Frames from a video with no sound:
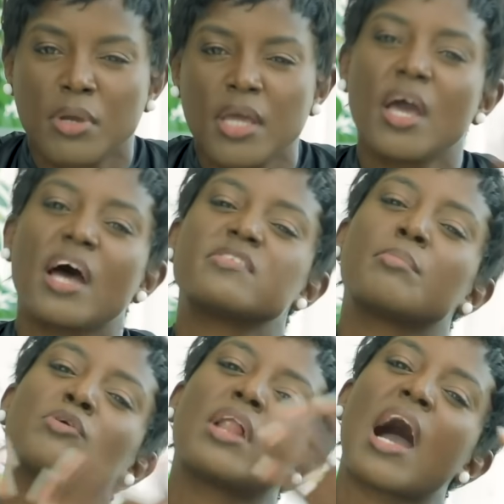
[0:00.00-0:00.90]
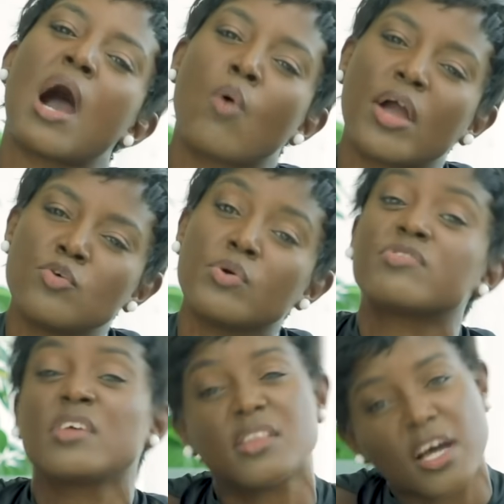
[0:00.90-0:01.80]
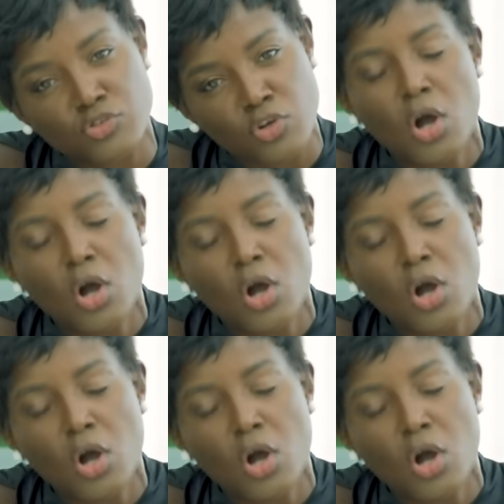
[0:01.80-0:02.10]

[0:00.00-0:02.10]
me. So Manuela, how are you? You've seen that show.